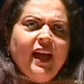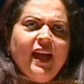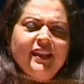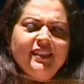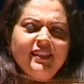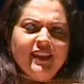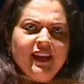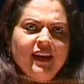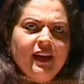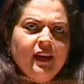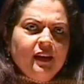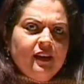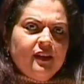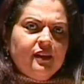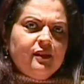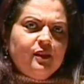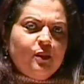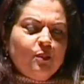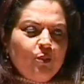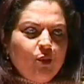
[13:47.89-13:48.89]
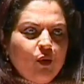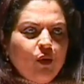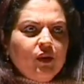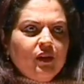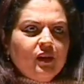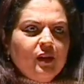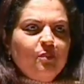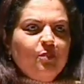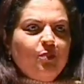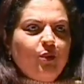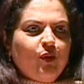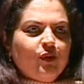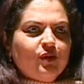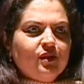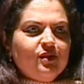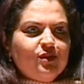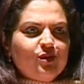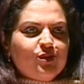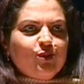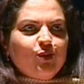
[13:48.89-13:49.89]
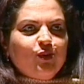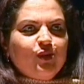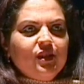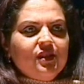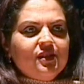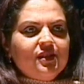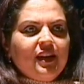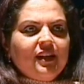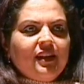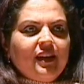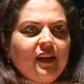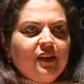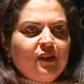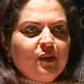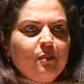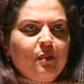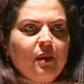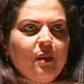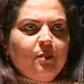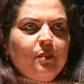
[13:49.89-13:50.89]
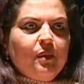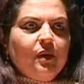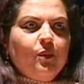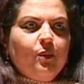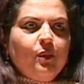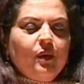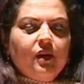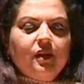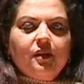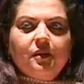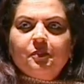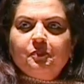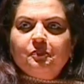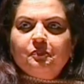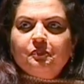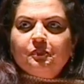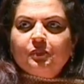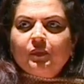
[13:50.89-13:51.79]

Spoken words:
And then the more important stories that I remember were,